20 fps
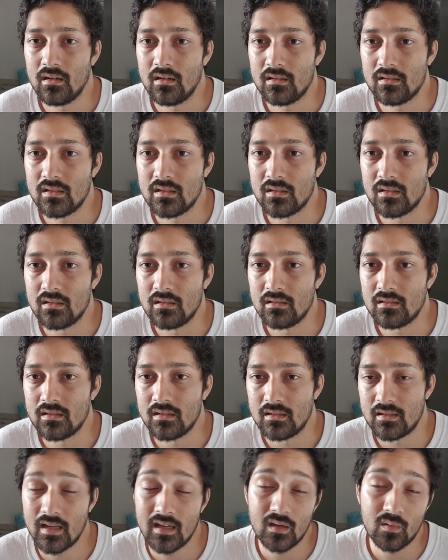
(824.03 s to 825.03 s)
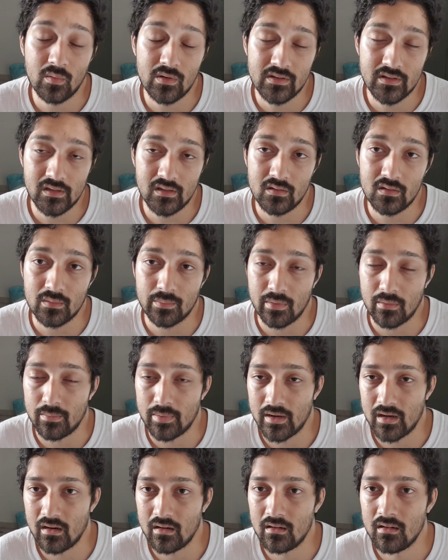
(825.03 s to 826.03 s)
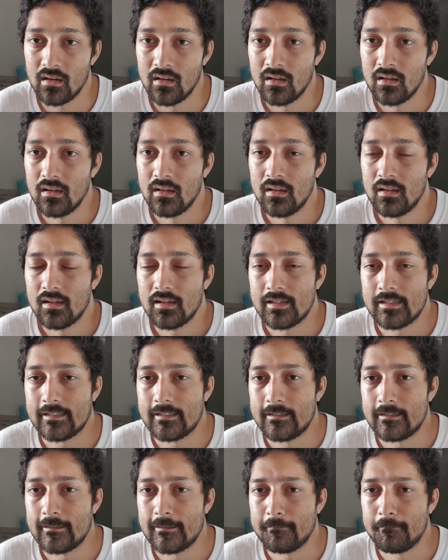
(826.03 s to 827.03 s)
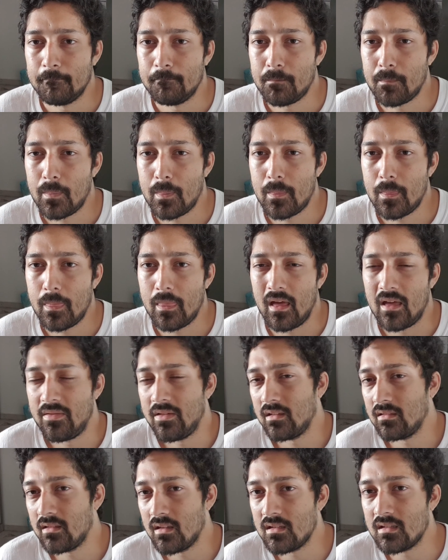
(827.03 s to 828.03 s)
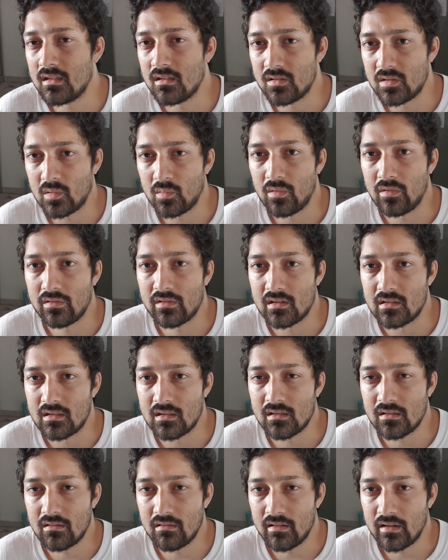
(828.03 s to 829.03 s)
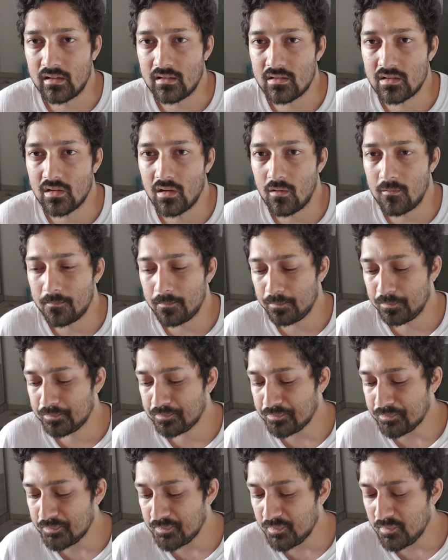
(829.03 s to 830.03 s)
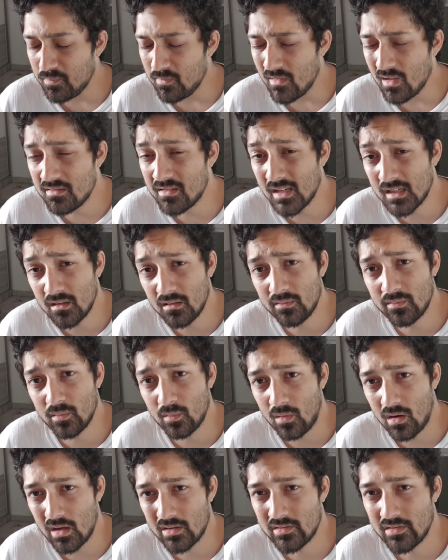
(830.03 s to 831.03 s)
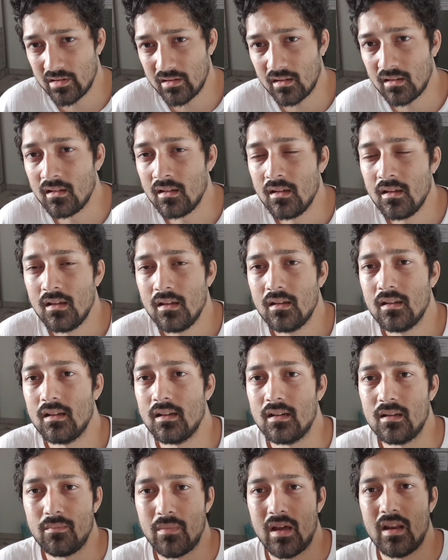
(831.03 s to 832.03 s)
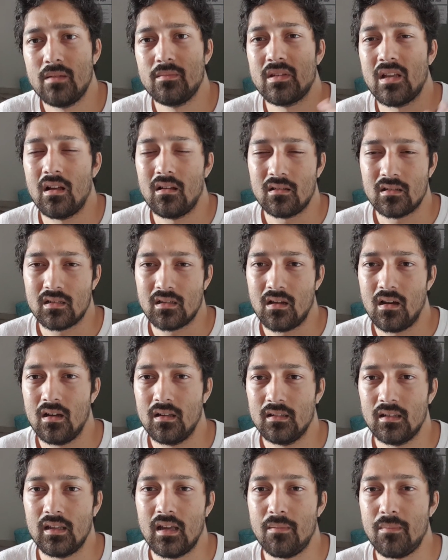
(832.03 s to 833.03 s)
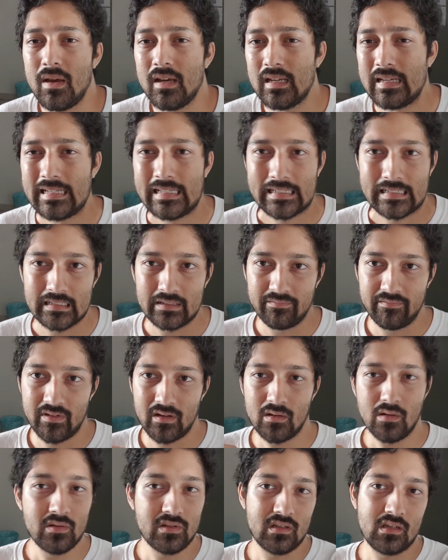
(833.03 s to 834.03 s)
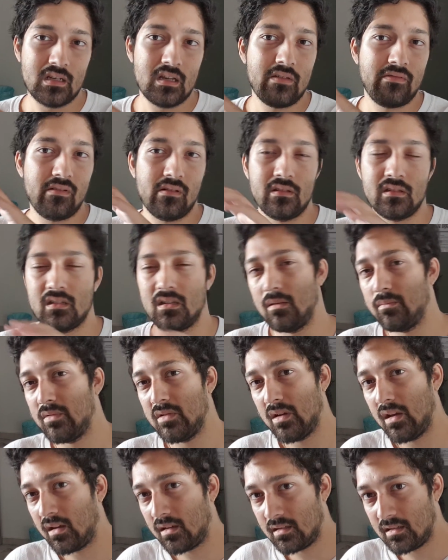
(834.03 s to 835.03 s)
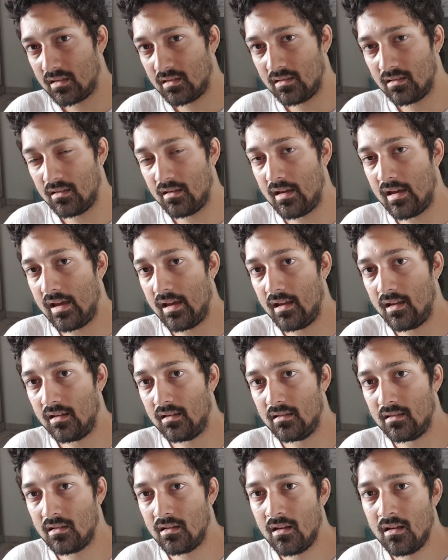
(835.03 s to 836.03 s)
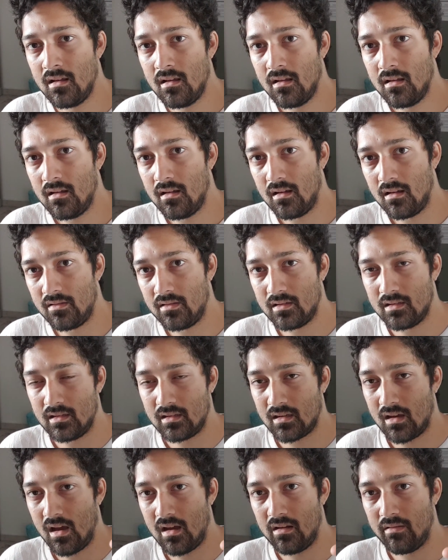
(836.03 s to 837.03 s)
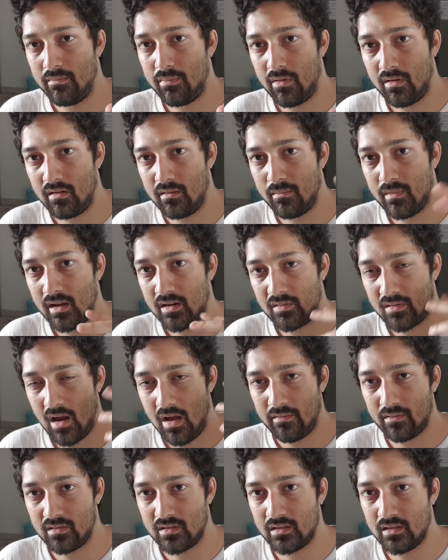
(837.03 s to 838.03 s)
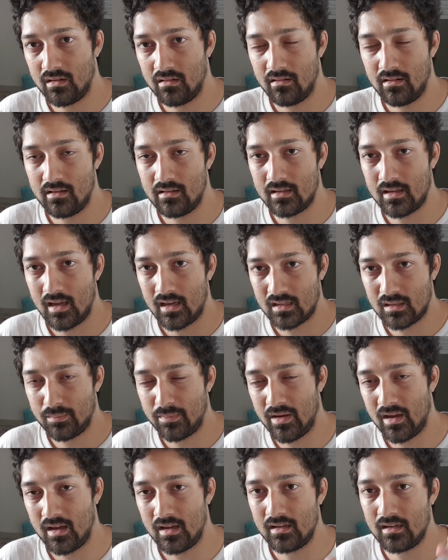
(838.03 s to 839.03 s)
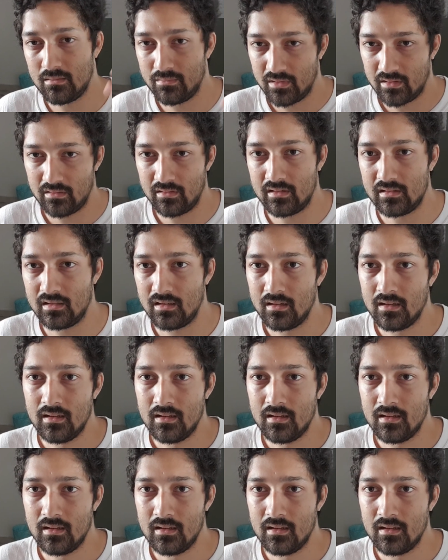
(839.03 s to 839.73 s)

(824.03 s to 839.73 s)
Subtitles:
to take with you to prepare. I think these things are worth considering. So thank you for watching. My name's Alex Connolly. I'm making videos on different subjects, and this is kind of part of my travel series, expat, immigrant,